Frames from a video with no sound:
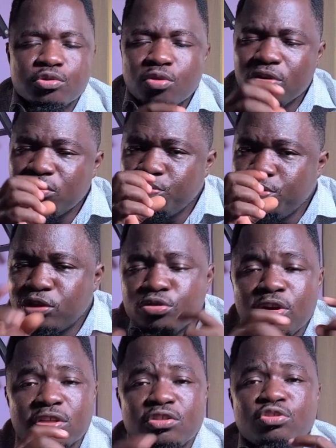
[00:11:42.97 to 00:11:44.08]
So we
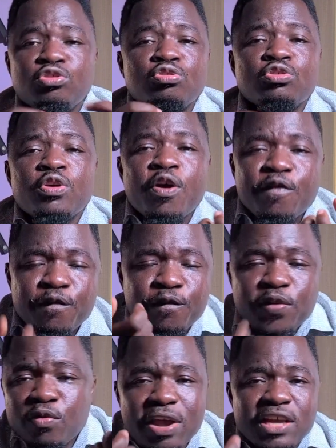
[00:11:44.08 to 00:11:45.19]
should not use
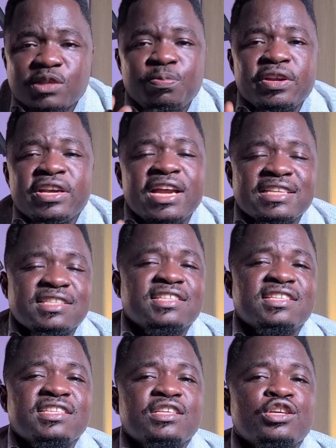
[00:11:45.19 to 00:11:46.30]
few
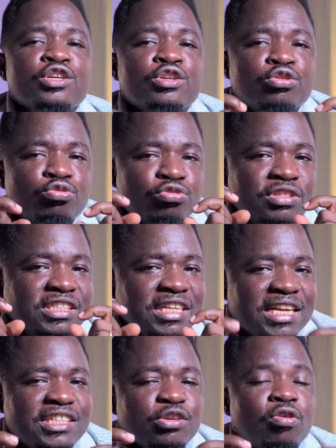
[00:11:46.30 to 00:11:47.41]
experiences to
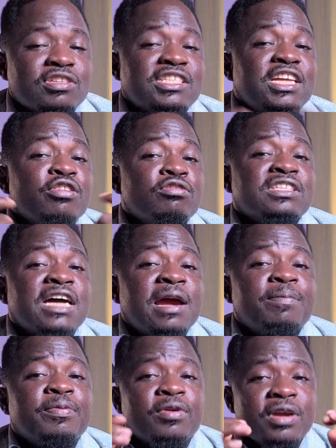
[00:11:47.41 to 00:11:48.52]
judge or
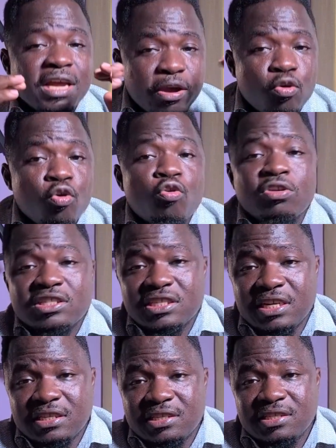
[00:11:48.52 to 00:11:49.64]
stereotype a whole
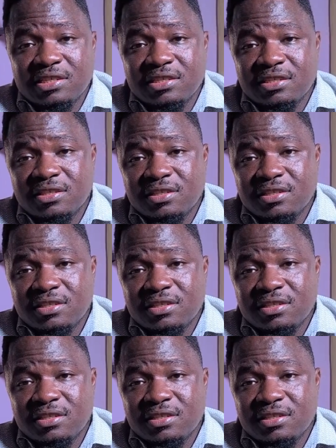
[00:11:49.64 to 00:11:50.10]
continent.